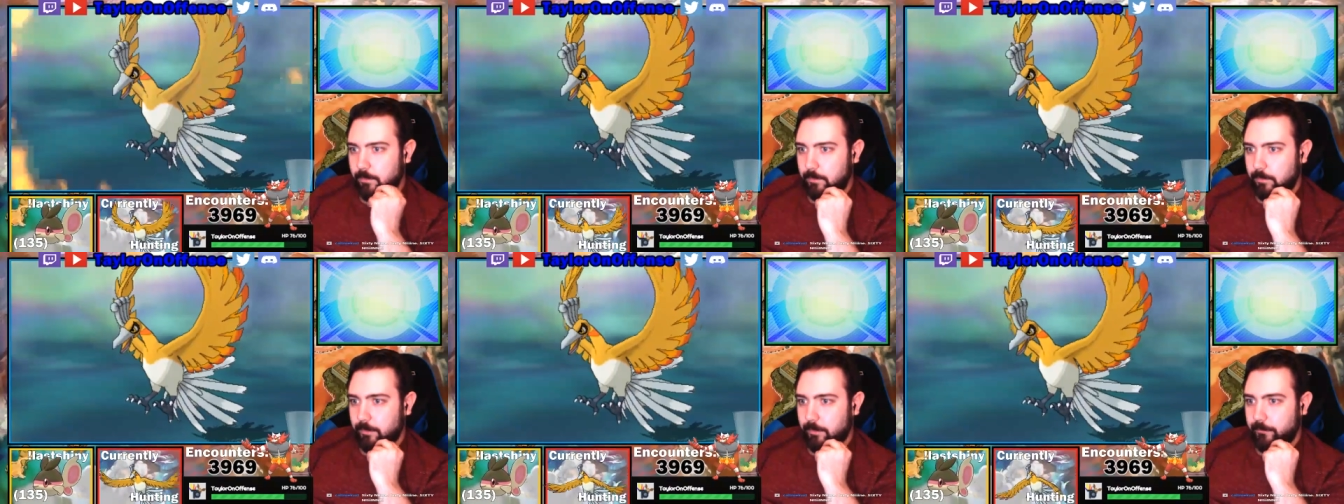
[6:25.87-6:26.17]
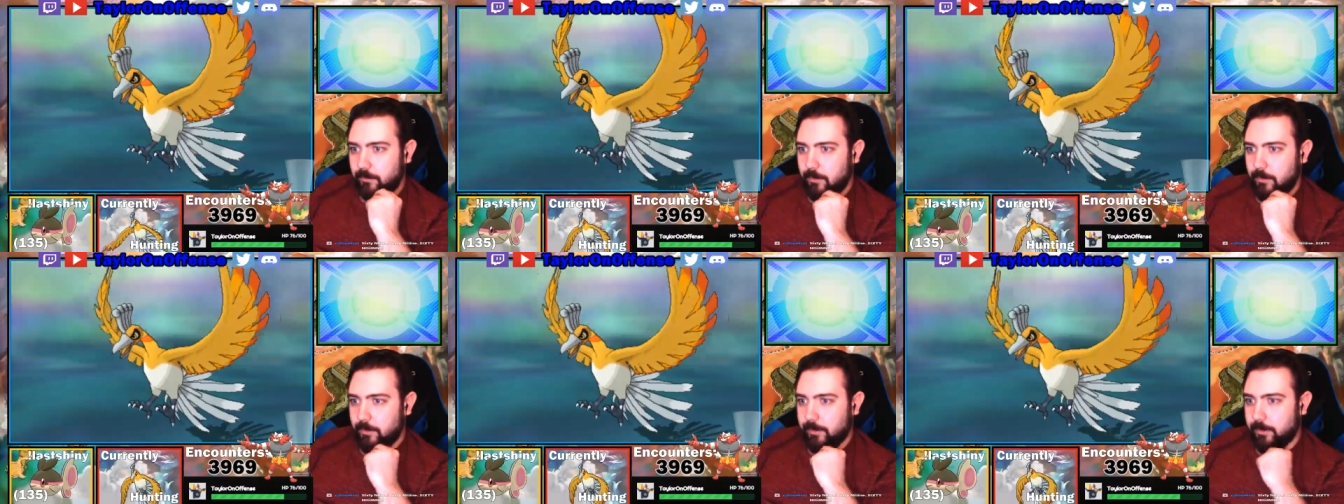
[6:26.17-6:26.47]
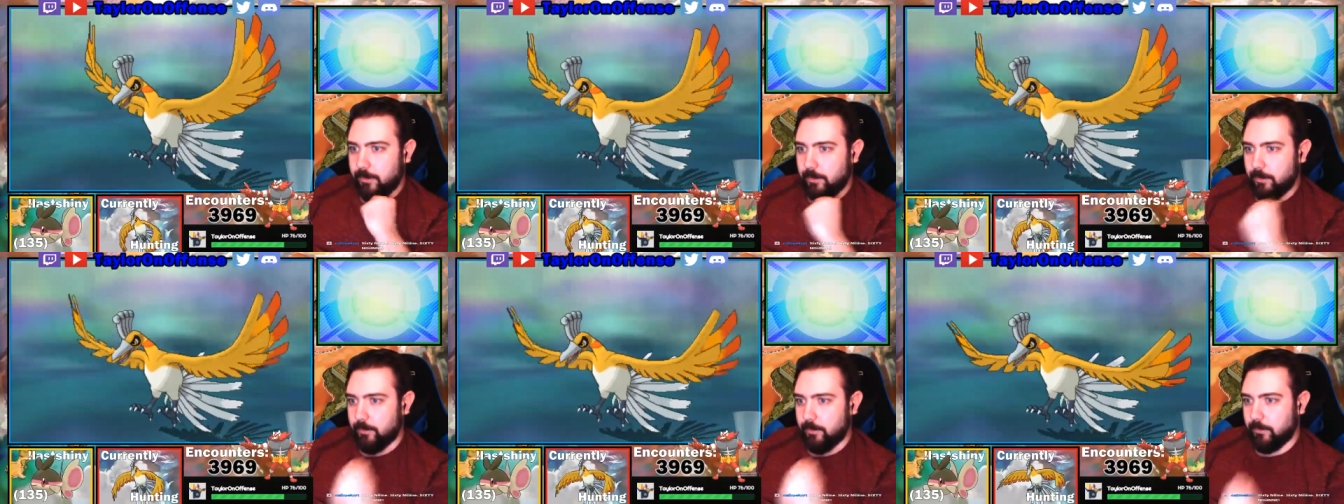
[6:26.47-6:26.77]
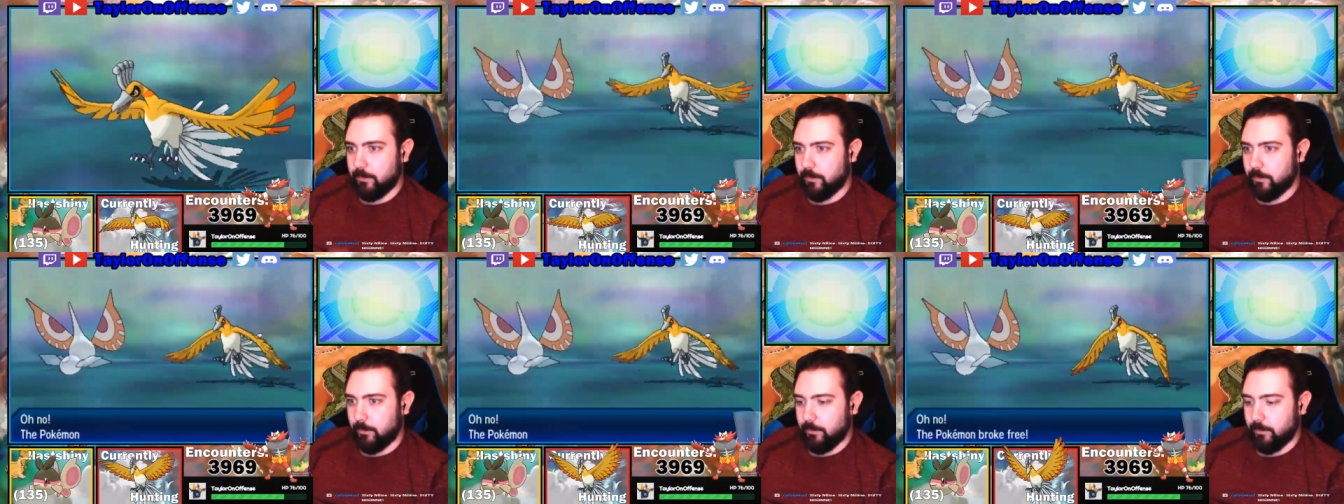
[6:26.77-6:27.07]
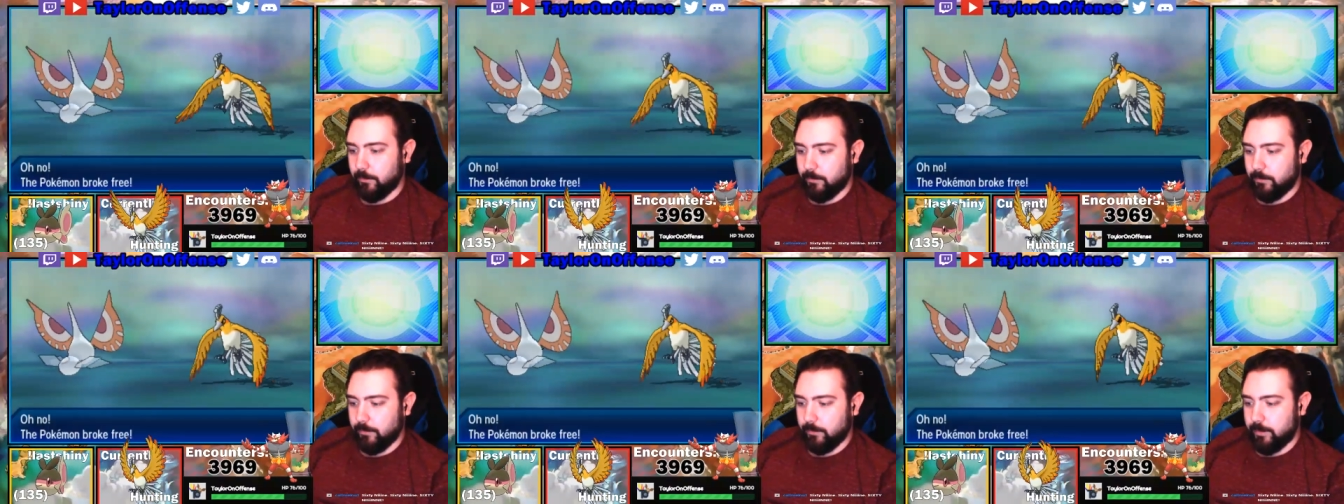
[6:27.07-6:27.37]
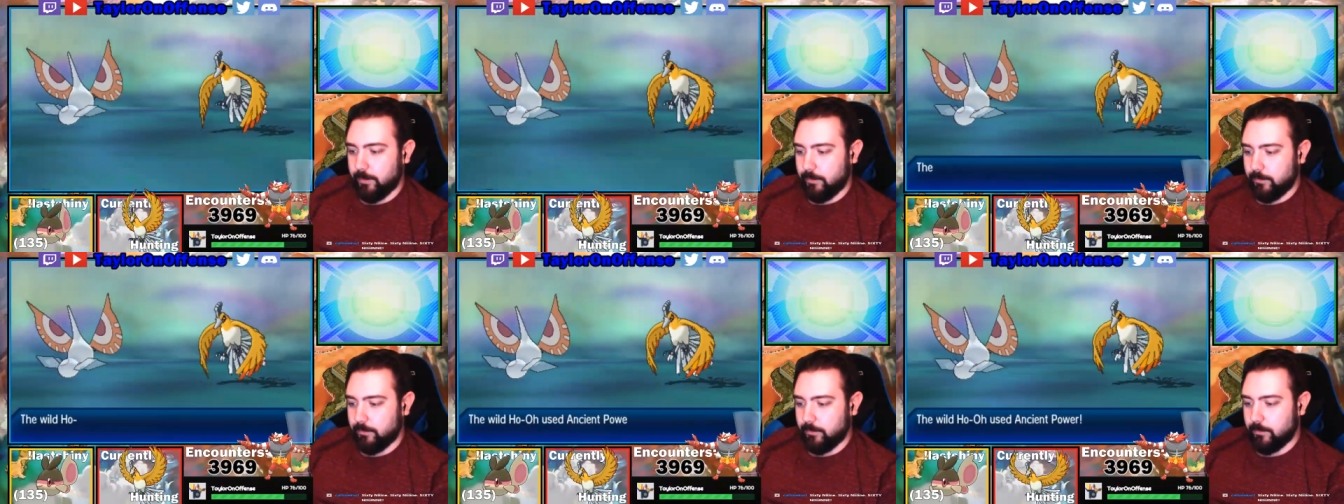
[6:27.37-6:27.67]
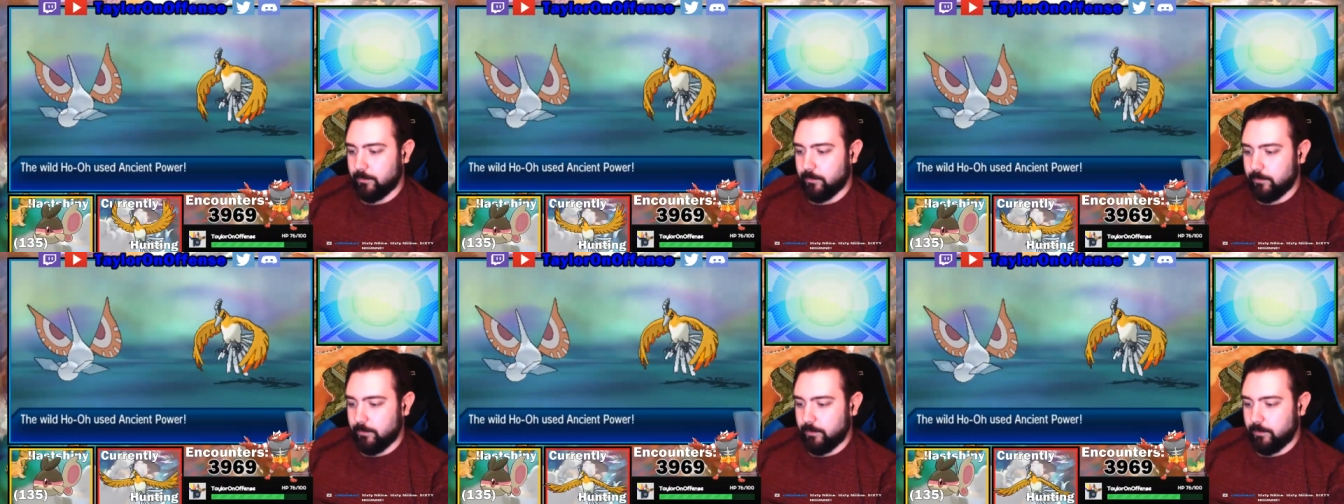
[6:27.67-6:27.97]
Breaks out again. Alright.
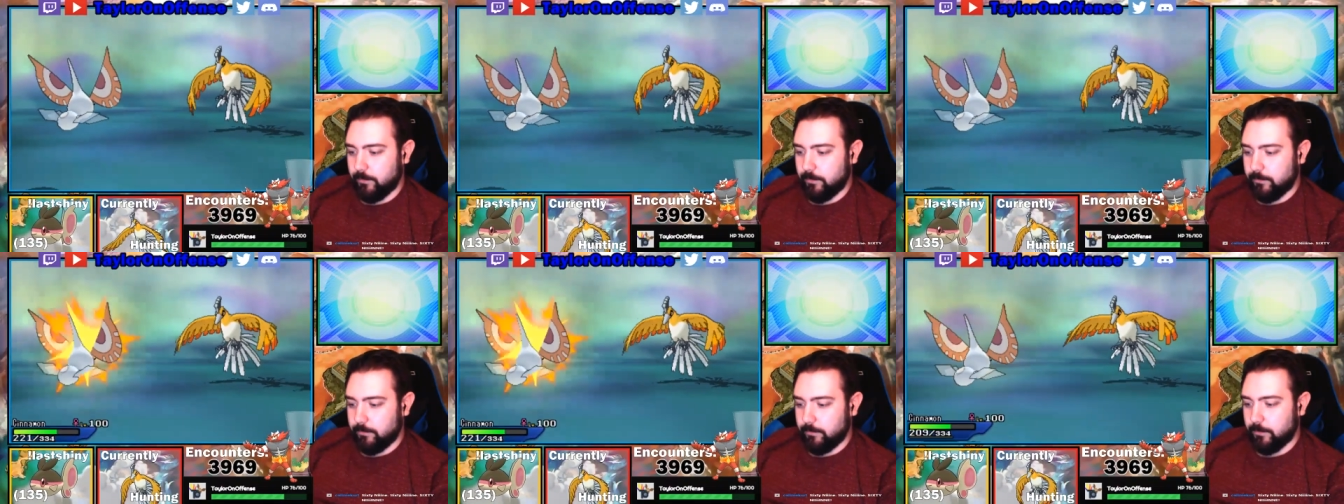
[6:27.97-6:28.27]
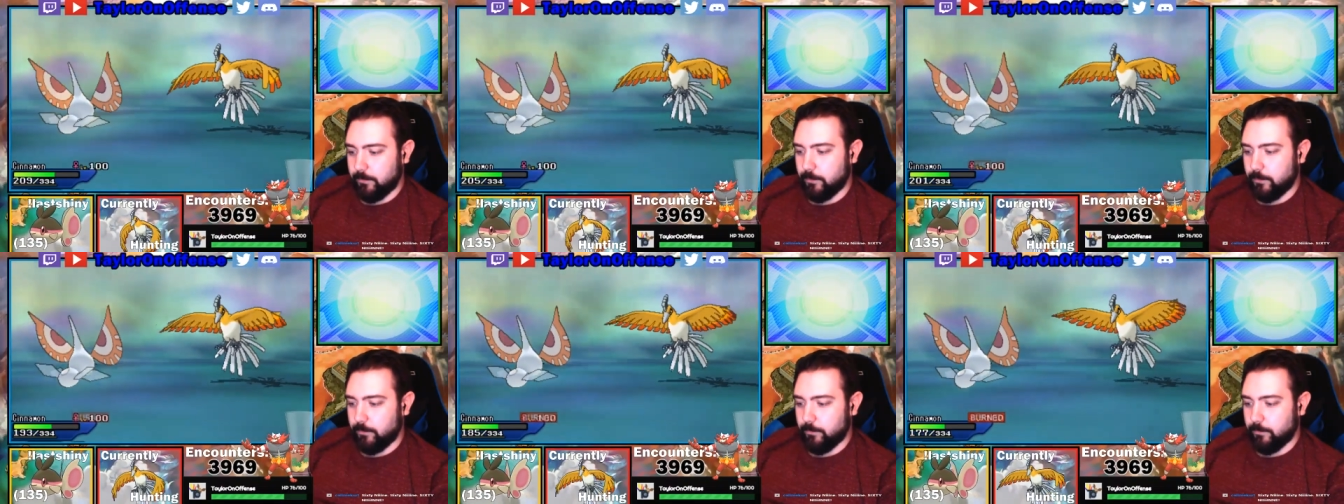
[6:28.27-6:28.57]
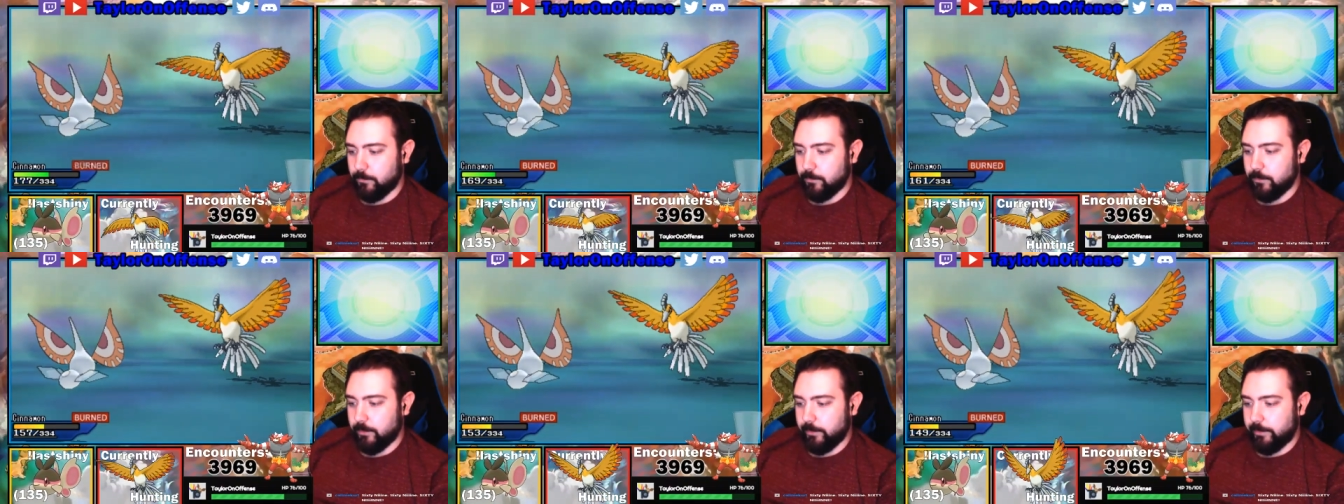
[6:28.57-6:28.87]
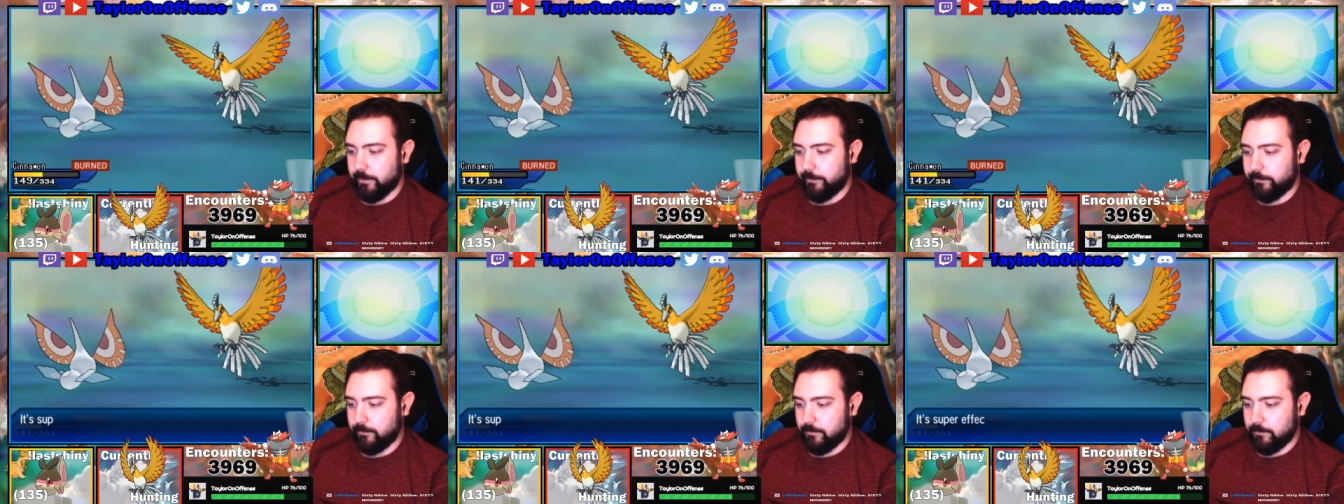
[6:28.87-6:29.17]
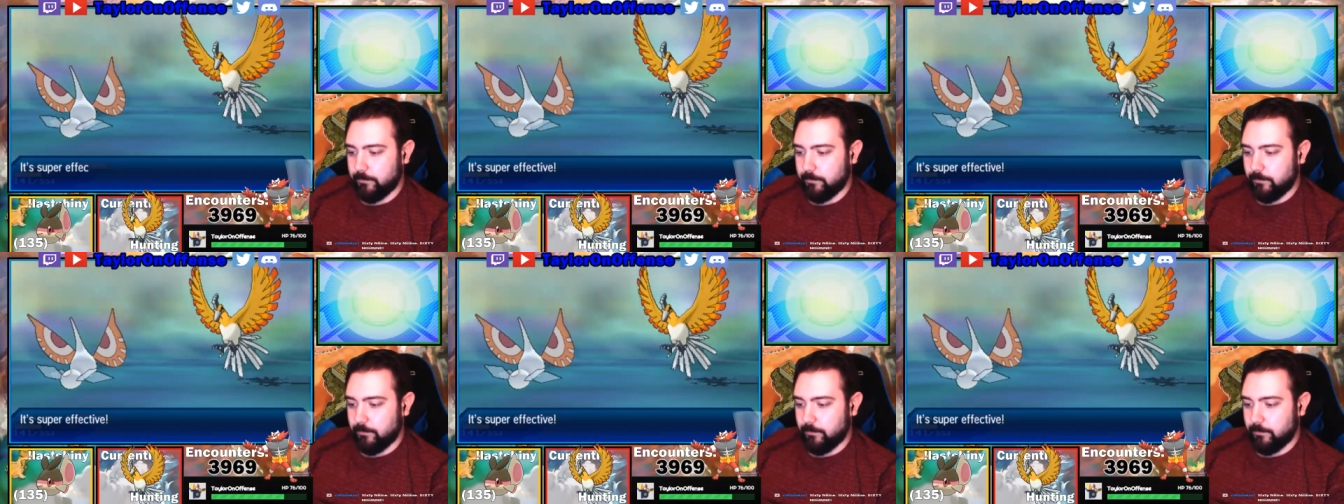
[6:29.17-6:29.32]
No worries.